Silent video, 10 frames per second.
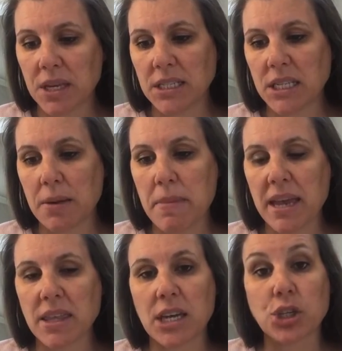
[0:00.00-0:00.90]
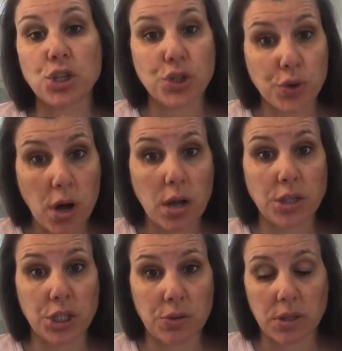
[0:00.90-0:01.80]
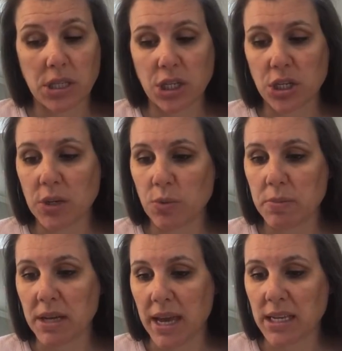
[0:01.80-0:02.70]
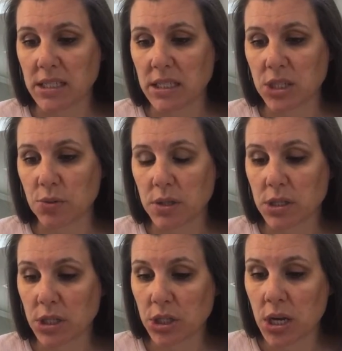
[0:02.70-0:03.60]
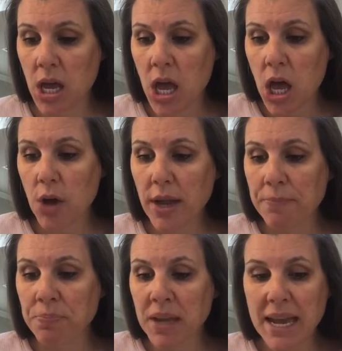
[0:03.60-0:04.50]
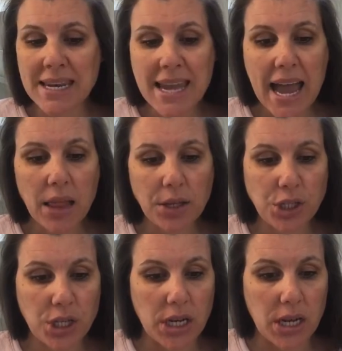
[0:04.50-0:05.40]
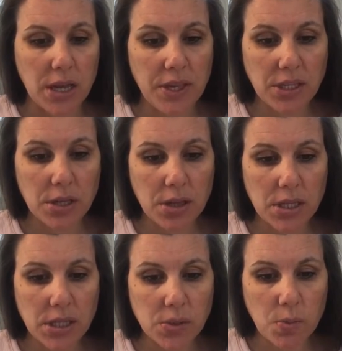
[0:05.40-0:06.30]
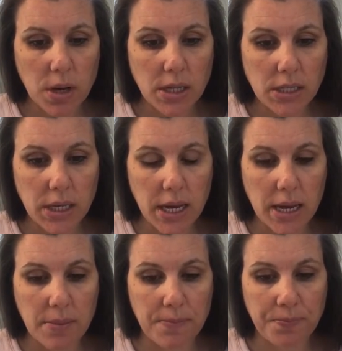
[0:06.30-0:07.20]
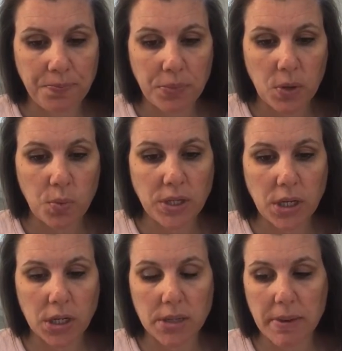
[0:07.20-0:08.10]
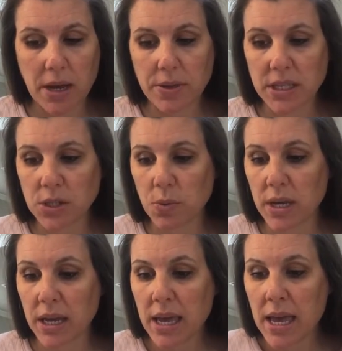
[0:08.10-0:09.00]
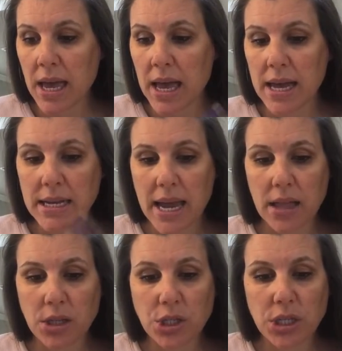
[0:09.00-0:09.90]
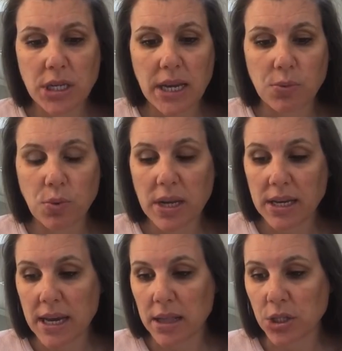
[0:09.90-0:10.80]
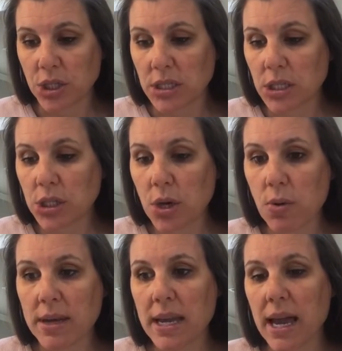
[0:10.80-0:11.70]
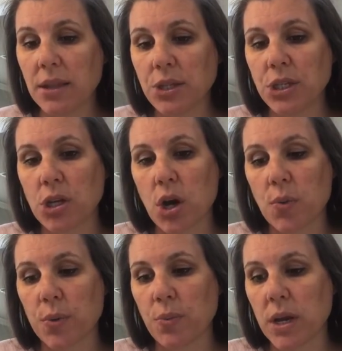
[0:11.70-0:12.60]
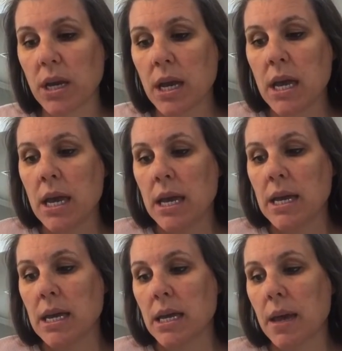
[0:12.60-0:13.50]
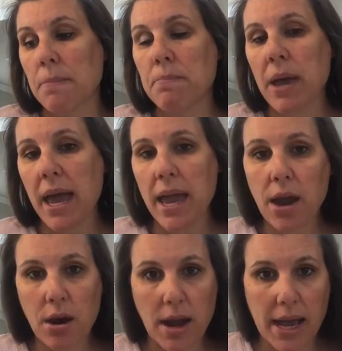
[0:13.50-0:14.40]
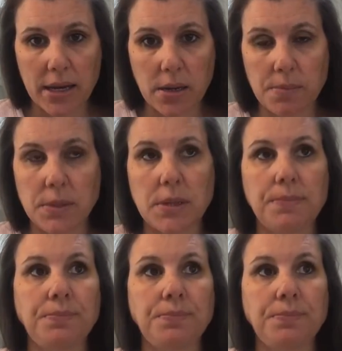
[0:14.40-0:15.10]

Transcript: to make that a strong generalization. It would be a hasty generalization. Okay, analogy. This is what we talked about this week. Analogy and weak analogies. So analogies are when we compare items.